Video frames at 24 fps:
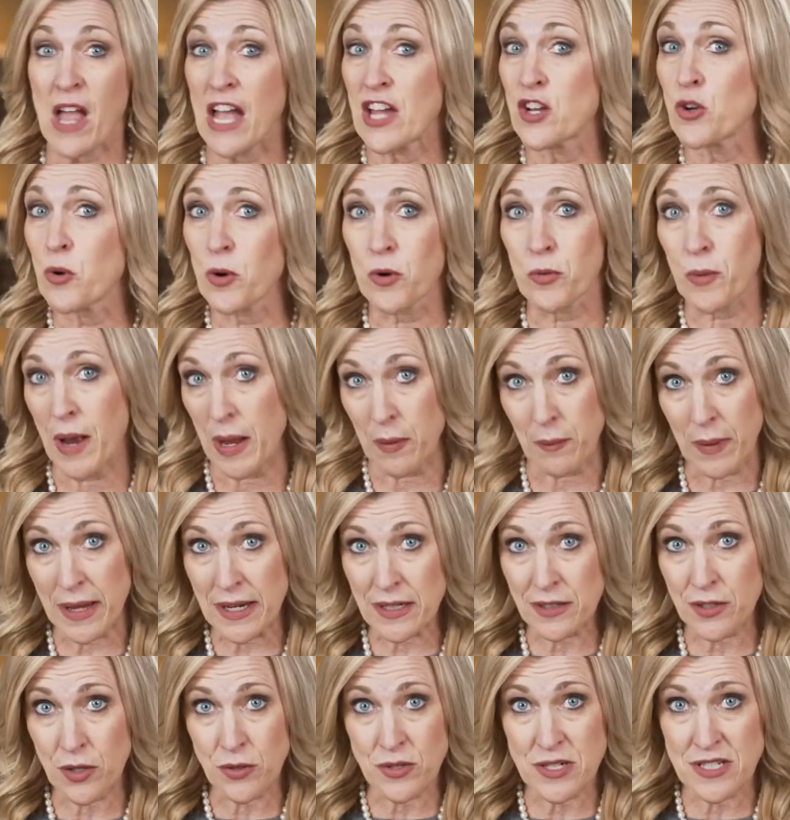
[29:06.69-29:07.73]
I know a right way
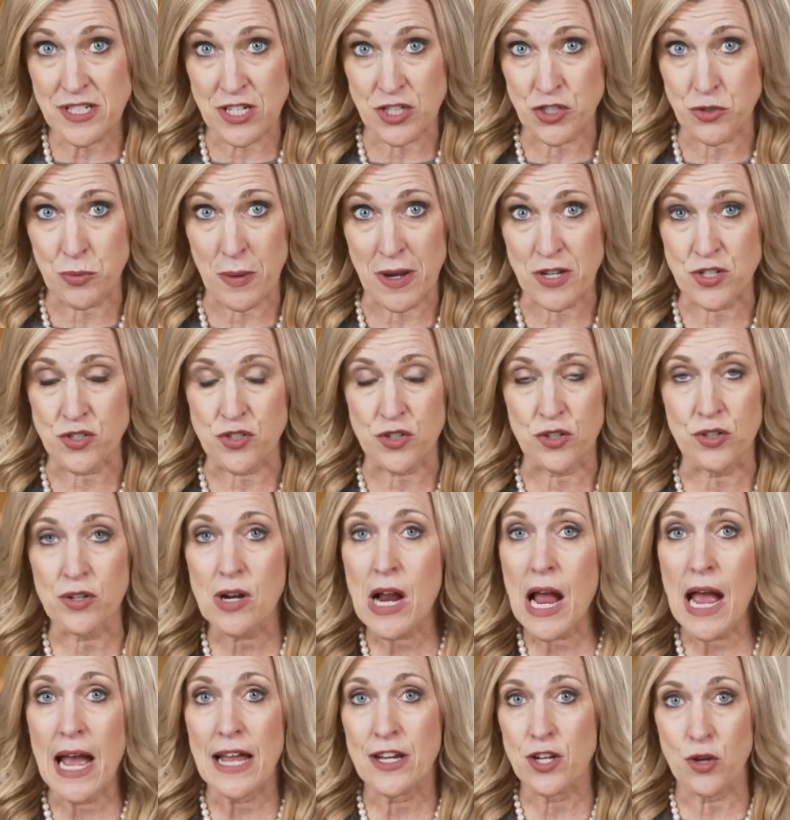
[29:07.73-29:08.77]
to load a
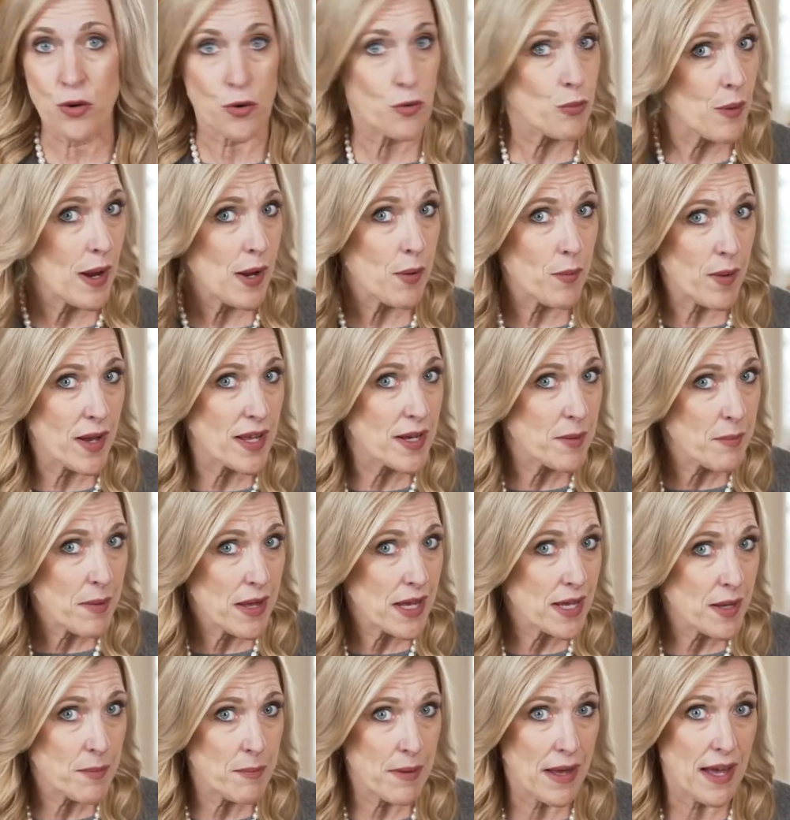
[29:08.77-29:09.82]
dishwasher. I know a right way to
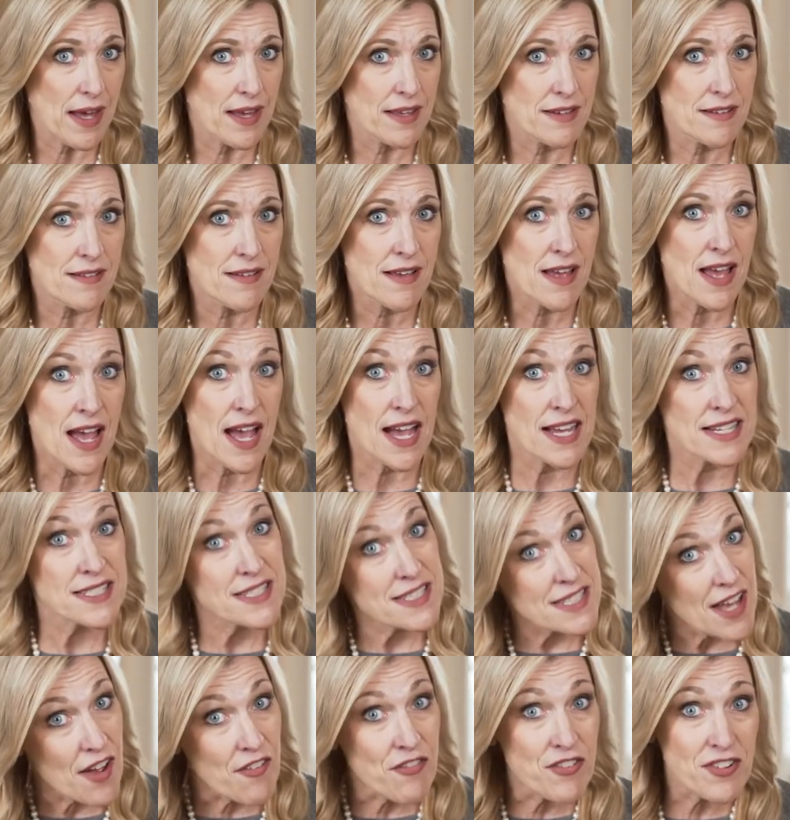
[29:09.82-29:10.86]
make a bed. I
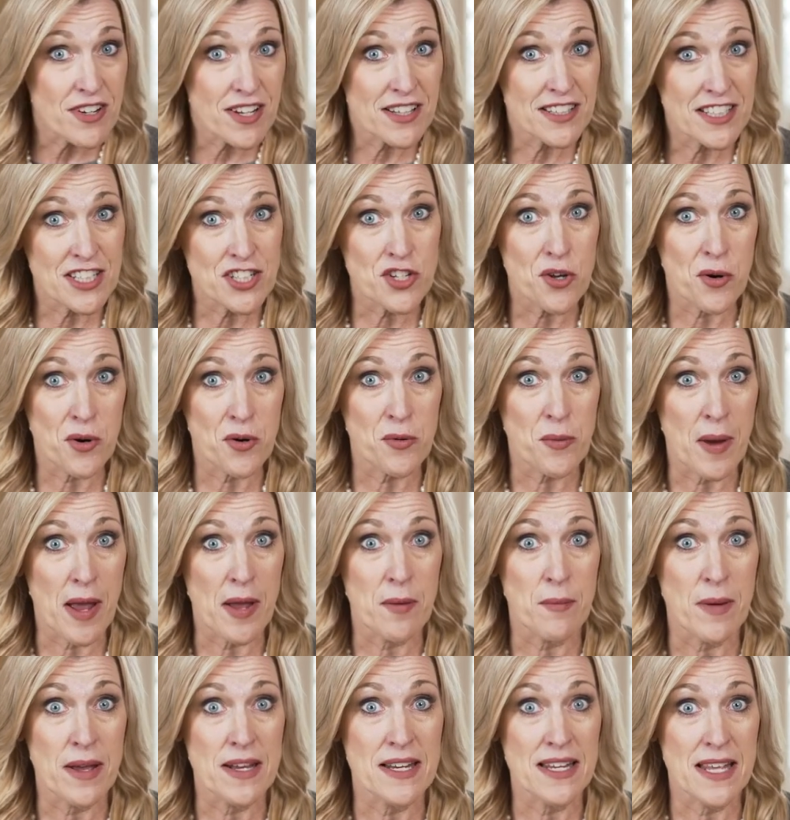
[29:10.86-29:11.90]
definitely know a
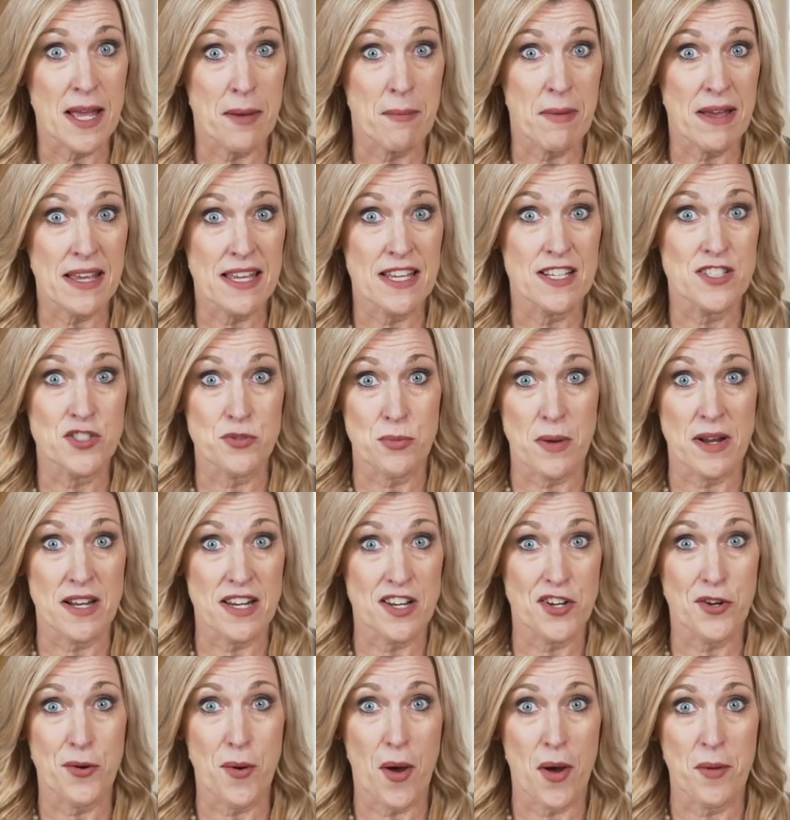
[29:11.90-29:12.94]
right way to get my kids
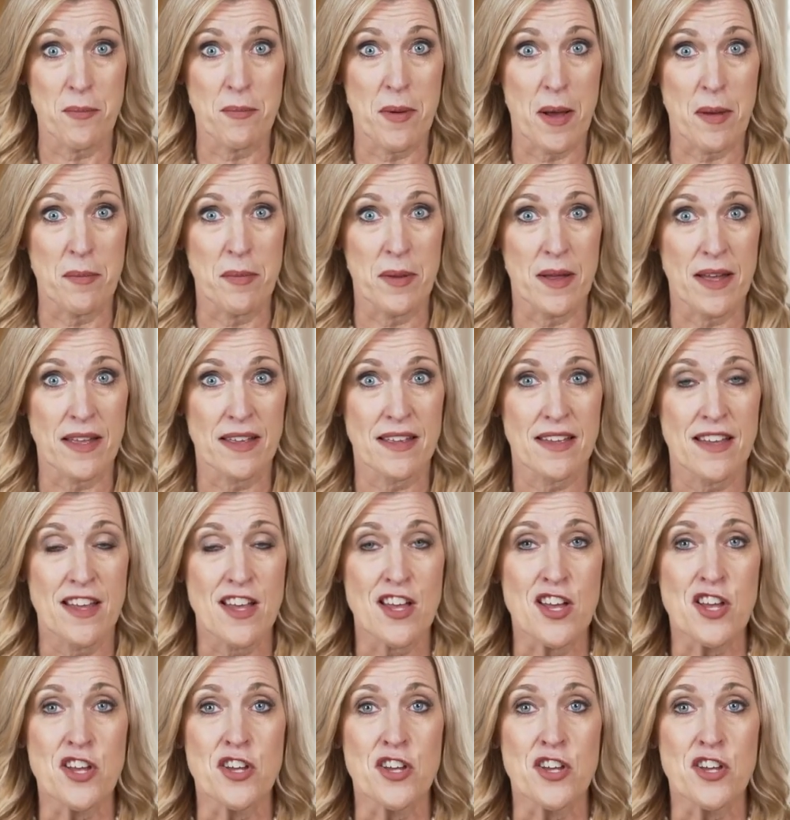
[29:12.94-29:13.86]
ready to go out in public.